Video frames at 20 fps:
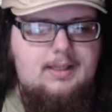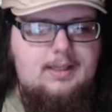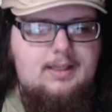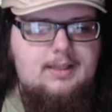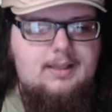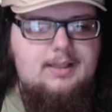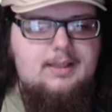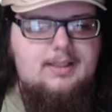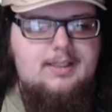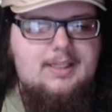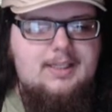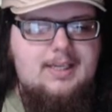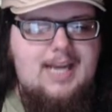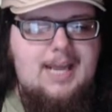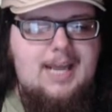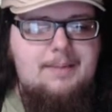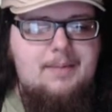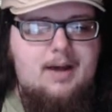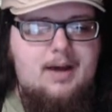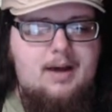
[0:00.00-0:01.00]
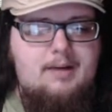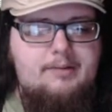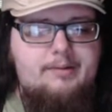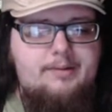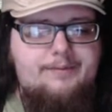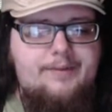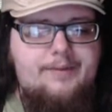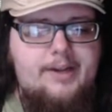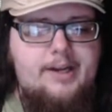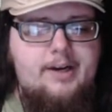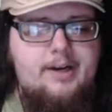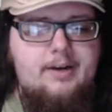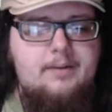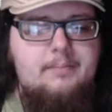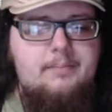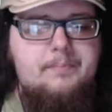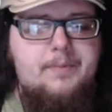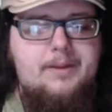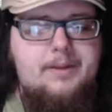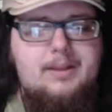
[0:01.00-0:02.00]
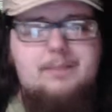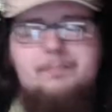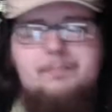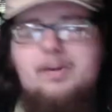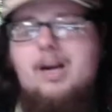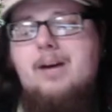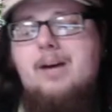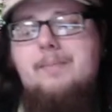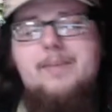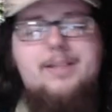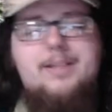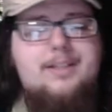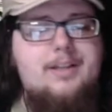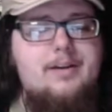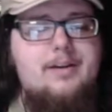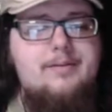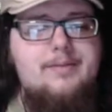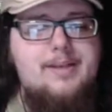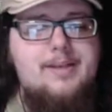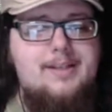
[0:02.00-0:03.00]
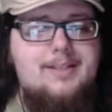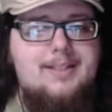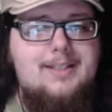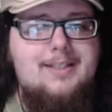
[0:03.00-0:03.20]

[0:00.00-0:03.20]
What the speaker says: This is the name of the figure, but the problem is, though, this is